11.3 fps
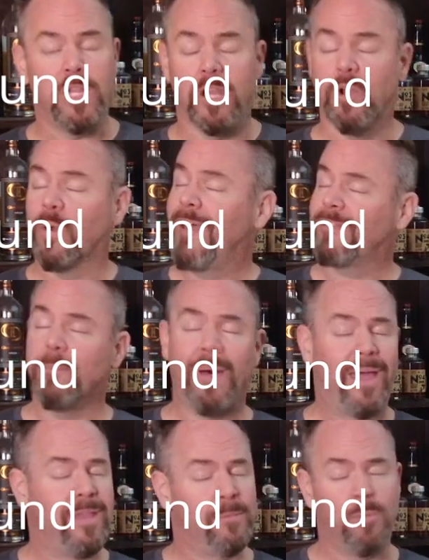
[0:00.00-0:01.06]
You don't have to
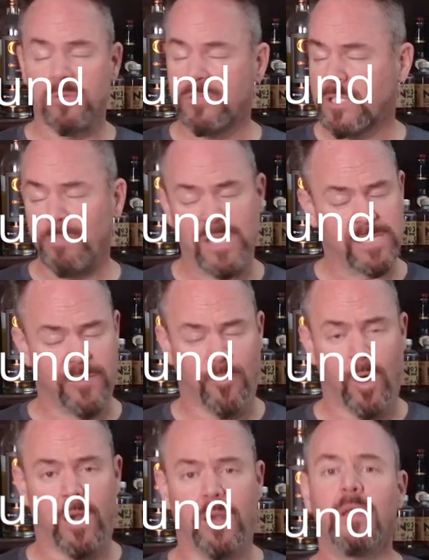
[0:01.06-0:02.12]
buy the most expensive
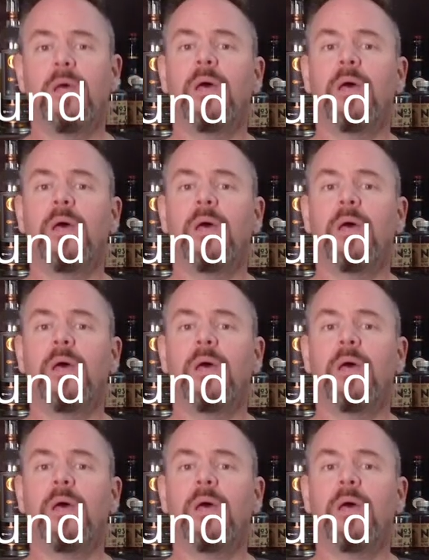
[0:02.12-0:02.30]
one.